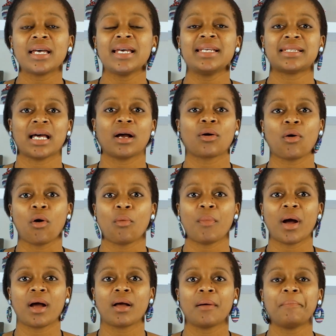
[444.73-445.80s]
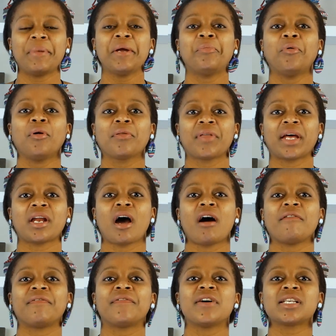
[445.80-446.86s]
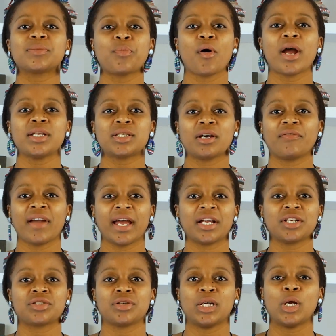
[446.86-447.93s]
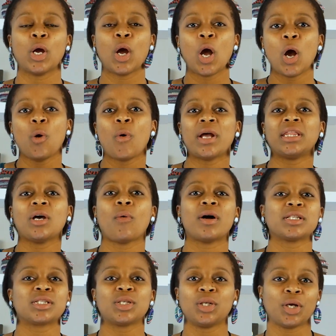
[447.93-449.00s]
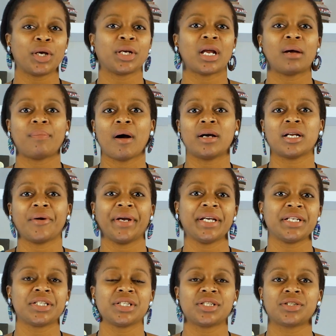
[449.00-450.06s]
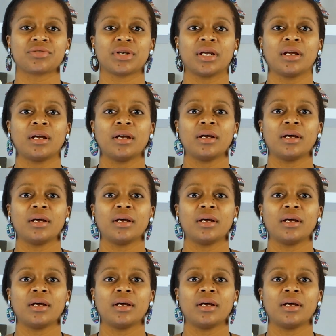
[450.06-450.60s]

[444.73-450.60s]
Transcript: izangoma, people that are first point of entry when they want to learn about our industry.